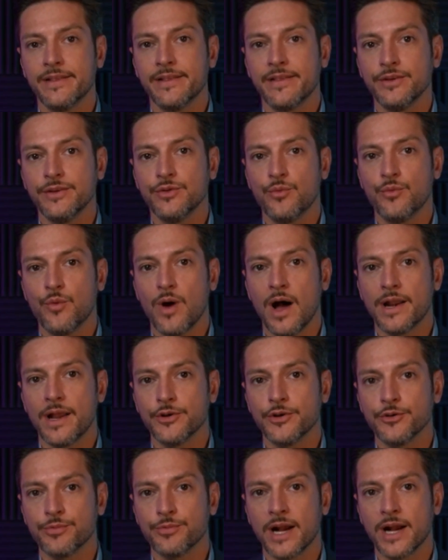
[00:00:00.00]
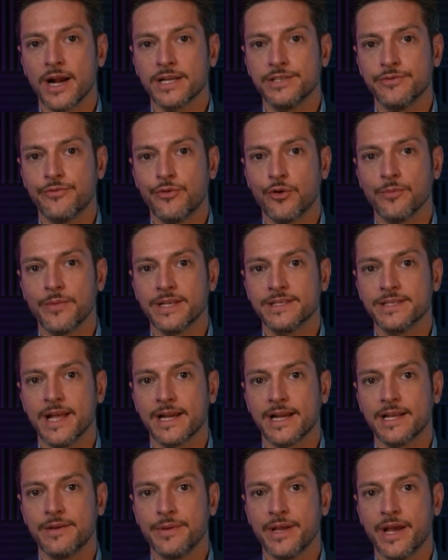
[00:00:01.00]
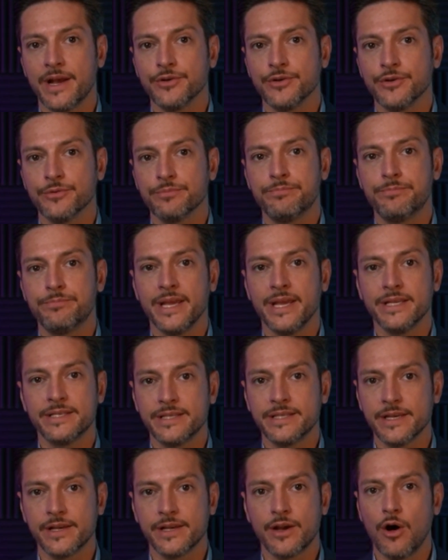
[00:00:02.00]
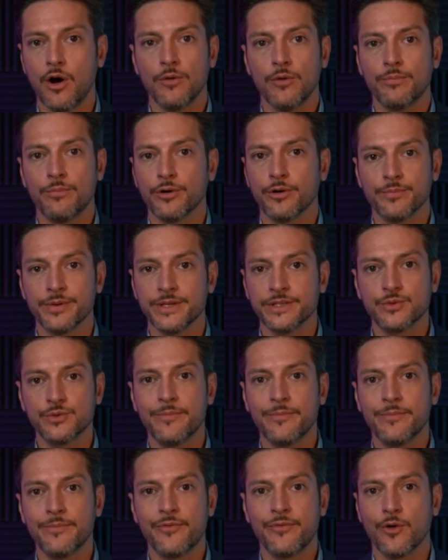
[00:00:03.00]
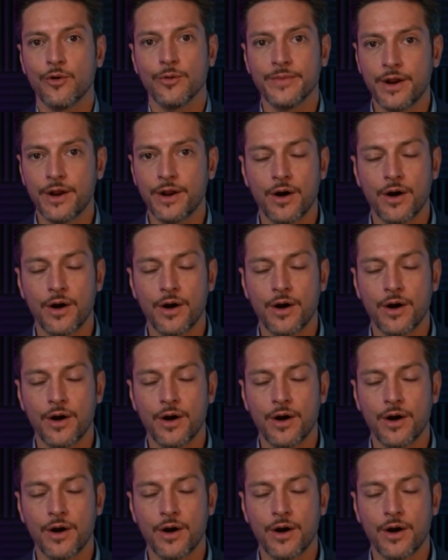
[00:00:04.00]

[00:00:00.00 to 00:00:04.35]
that you'd want on your proxy form that's not going to be on your basic all-purpose web form that